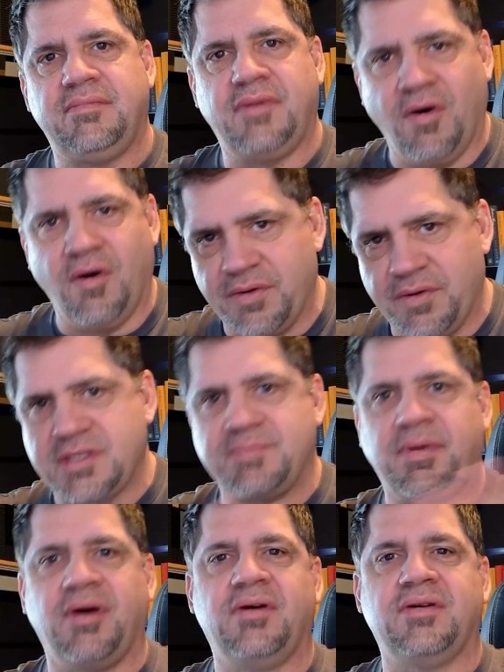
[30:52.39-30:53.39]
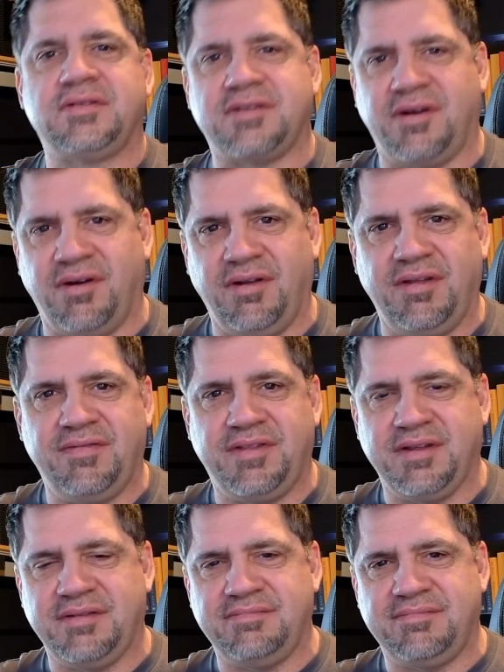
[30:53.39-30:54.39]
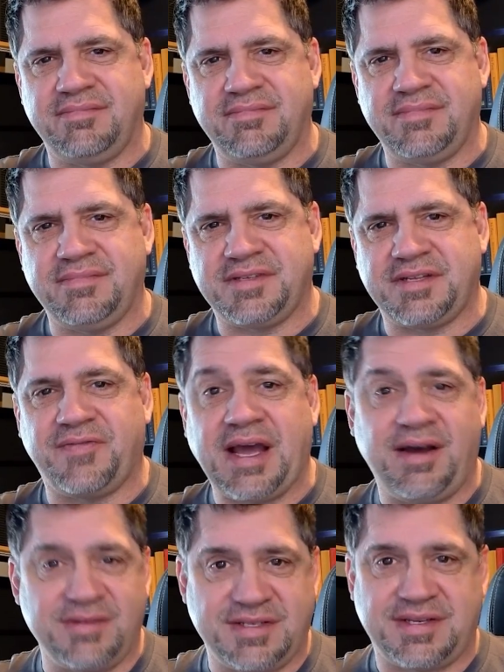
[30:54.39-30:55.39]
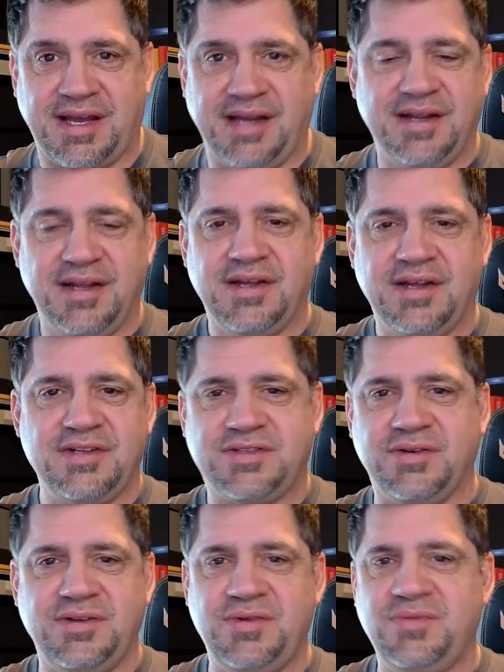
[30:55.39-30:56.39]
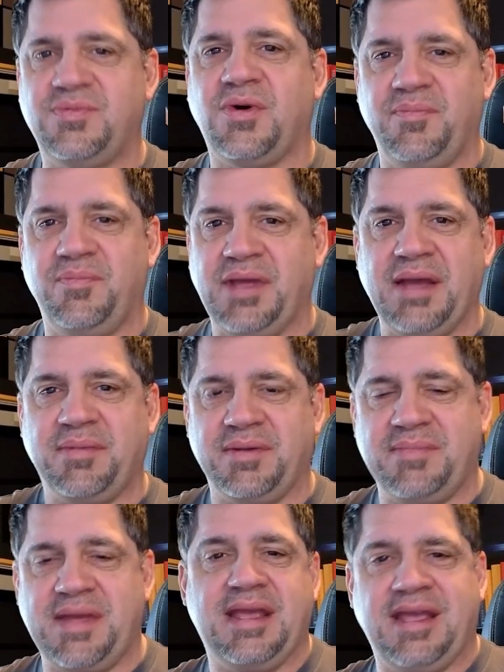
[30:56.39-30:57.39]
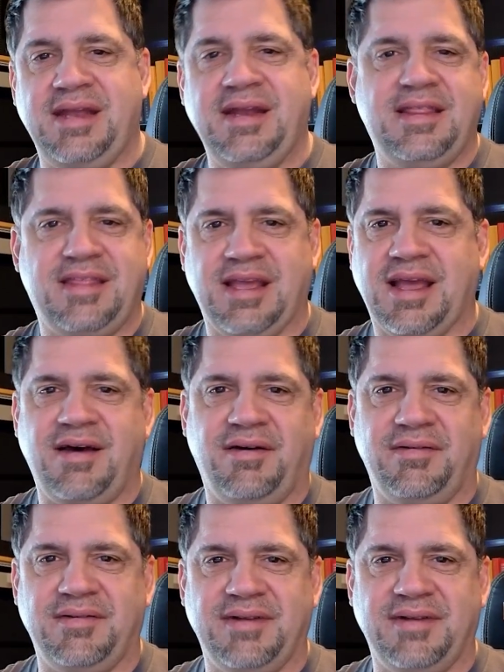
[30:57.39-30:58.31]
overexpose all of the stuff outside, so you won't be able to make anything out